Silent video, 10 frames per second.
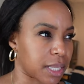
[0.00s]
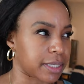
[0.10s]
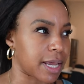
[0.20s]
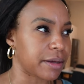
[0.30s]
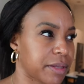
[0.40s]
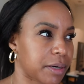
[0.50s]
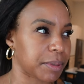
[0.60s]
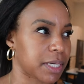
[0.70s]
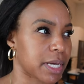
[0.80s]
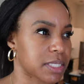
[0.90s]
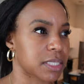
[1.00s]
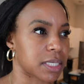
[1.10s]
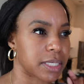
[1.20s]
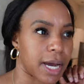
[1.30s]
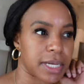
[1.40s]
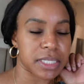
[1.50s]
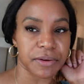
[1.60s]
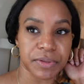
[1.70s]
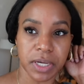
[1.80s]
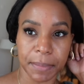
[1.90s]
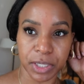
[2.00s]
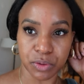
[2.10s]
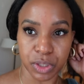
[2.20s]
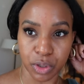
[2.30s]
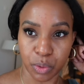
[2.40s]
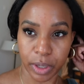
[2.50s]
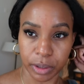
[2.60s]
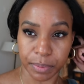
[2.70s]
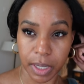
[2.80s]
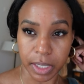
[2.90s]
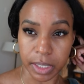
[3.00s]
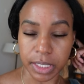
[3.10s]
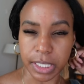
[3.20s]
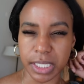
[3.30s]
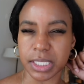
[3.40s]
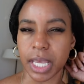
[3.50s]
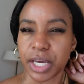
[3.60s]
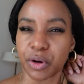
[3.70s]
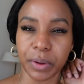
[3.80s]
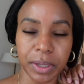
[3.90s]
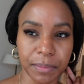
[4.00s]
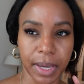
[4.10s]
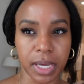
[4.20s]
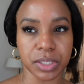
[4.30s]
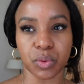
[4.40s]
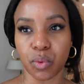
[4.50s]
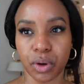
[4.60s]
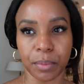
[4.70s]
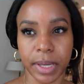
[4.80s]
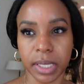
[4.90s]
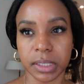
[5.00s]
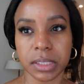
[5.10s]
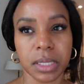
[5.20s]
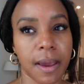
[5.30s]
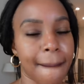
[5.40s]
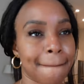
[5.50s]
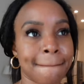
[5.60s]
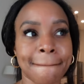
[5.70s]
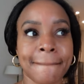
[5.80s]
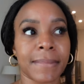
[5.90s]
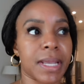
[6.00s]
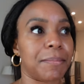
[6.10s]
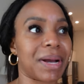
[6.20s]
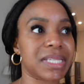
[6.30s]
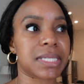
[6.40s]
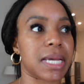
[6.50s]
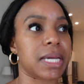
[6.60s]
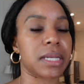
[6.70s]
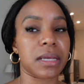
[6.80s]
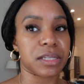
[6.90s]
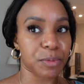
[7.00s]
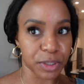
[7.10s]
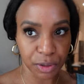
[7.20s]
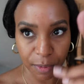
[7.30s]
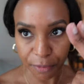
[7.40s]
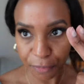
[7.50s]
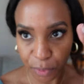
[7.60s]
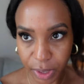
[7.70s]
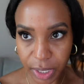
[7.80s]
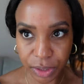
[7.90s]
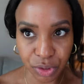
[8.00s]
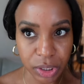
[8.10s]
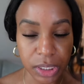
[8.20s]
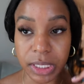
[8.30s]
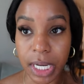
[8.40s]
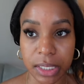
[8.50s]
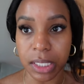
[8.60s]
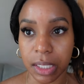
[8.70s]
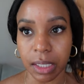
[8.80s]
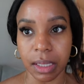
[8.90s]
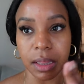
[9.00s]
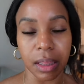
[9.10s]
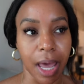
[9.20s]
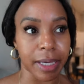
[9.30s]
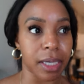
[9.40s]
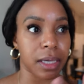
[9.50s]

Like now that I'm connecting the dots, every time I use a new hair product and it's like cream-based, oil-based, my skin, especially my forehead, just doesn't like